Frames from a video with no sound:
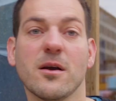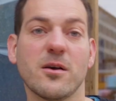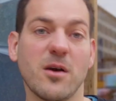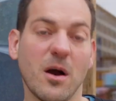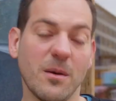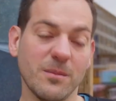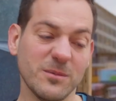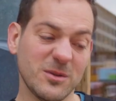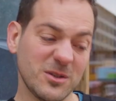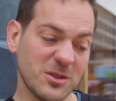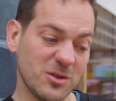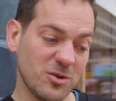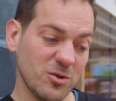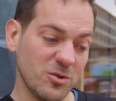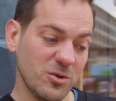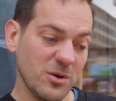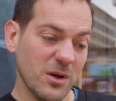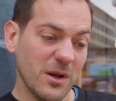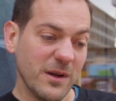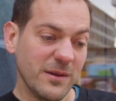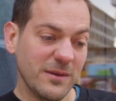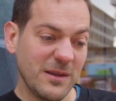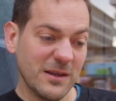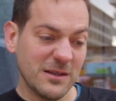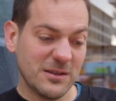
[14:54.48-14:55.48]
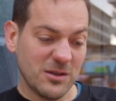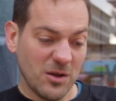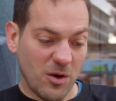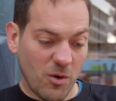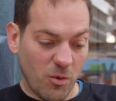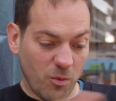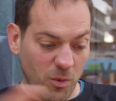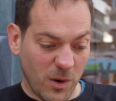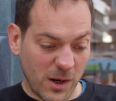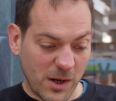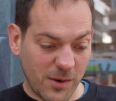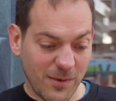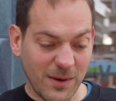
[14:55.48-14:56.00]
comes to this
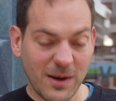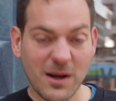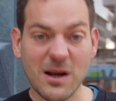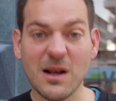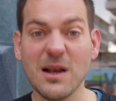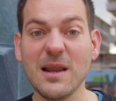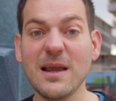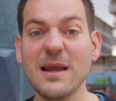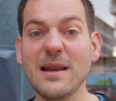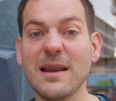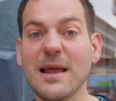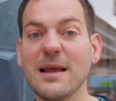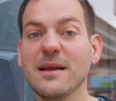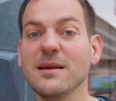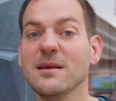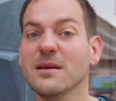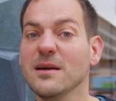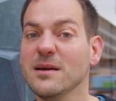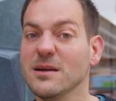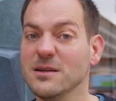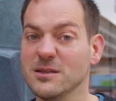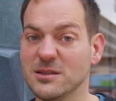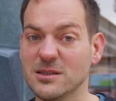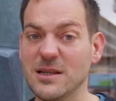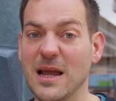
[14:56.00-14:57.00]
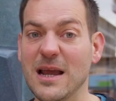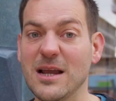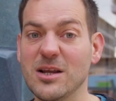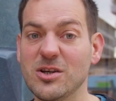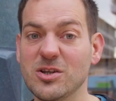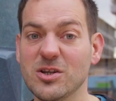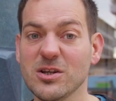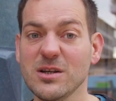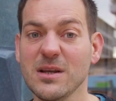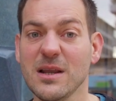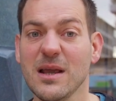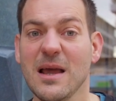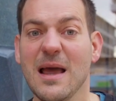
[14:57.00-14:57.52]
water and cleaning
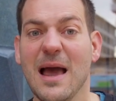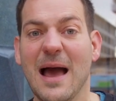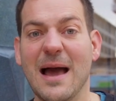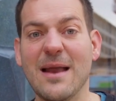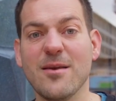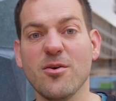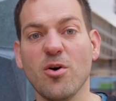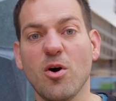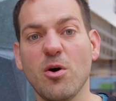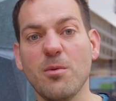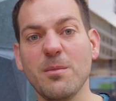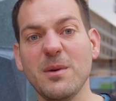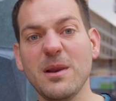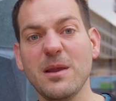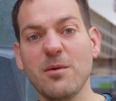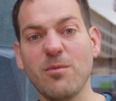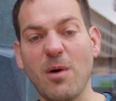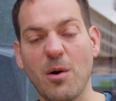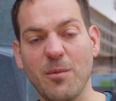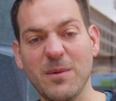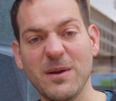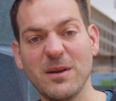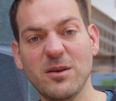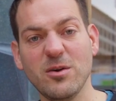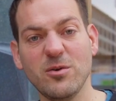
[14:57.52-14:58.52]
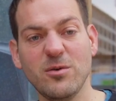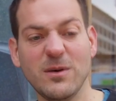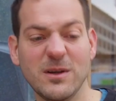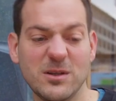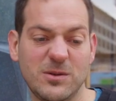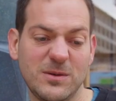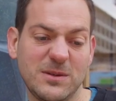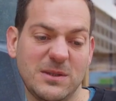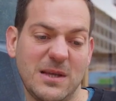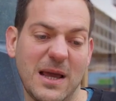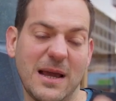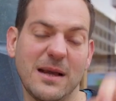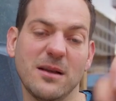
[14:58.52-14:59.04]
station, and normally what we do is
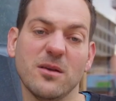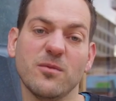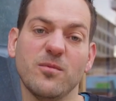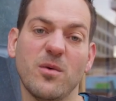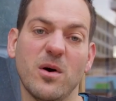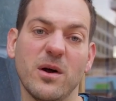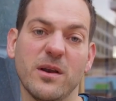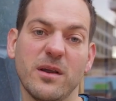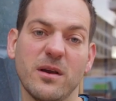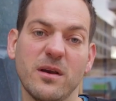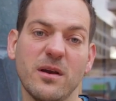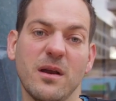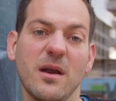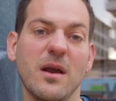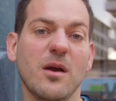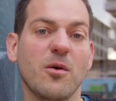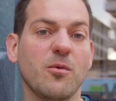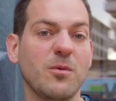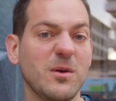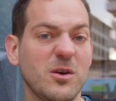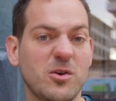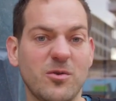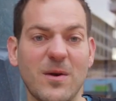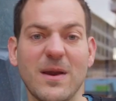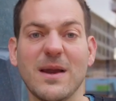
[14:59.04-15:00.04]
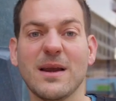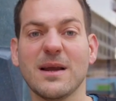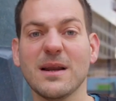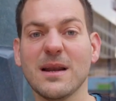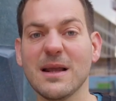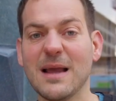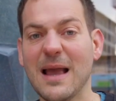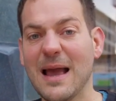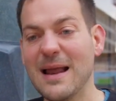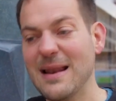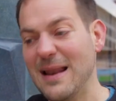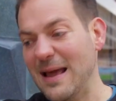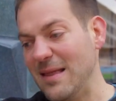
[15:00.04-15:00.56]
we take the water, we drink it
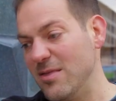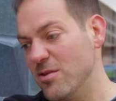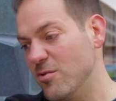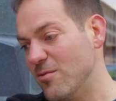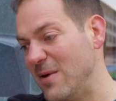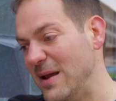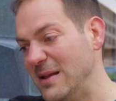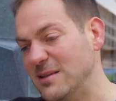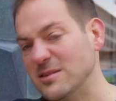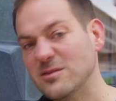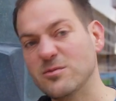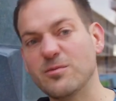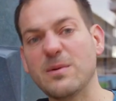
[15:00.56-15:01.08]
again, and the rest